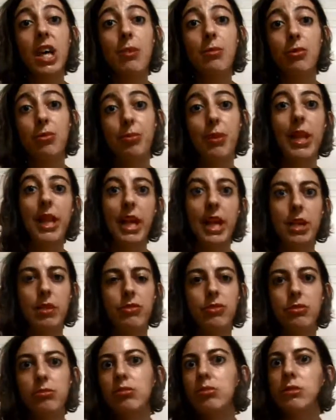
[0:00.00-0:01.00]
of my life,
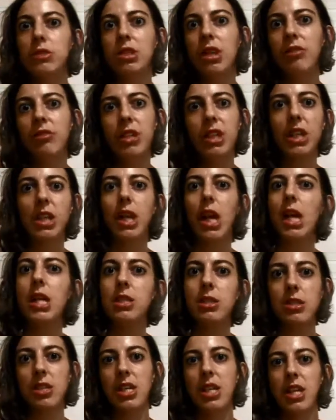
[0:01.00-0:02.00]
traveling and
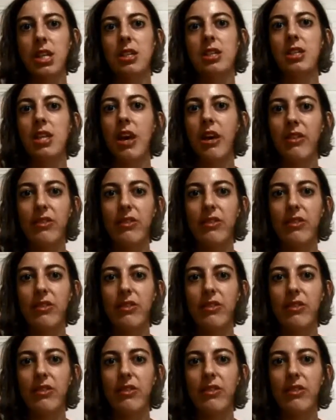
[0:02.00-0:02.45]
seeing stuff.